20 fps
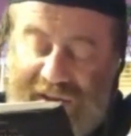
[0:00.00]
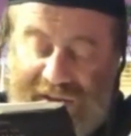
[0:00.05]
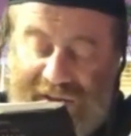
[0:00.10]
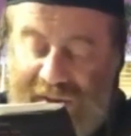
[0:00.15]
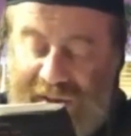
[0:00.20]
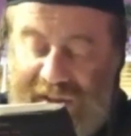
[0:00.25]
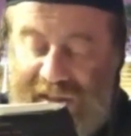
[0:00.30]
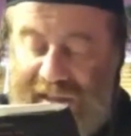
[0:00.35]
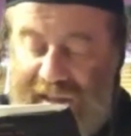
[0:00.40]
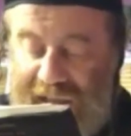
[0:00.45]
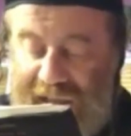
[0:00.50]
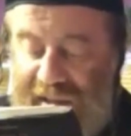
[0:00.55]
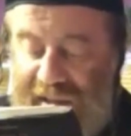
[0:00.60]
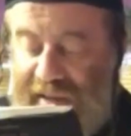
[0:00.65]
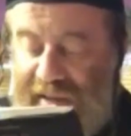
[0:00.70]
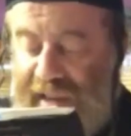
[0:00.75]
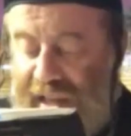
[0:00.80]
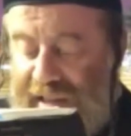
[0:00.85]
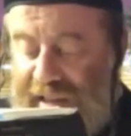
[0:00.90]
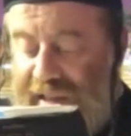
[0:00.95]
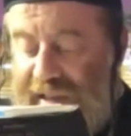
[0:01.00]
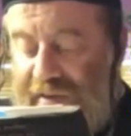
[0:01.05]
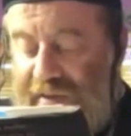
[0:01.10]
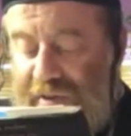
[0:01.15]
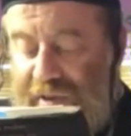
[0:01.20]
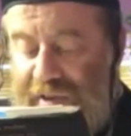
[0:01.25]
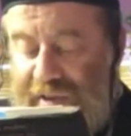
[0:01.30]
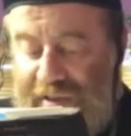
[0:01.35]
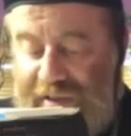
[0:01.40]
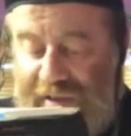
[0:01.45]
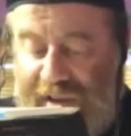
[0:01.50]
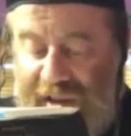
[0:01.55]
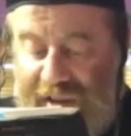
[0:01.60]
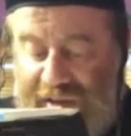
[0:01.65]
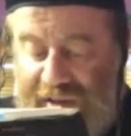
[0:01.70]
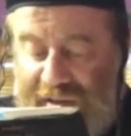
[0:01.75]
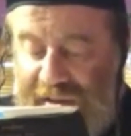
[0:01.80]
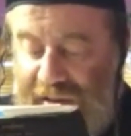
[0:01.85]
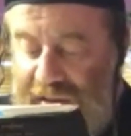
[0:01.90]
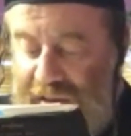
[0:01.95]
So that's a different
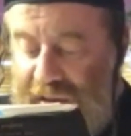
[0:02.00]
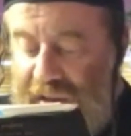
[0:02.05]
situation.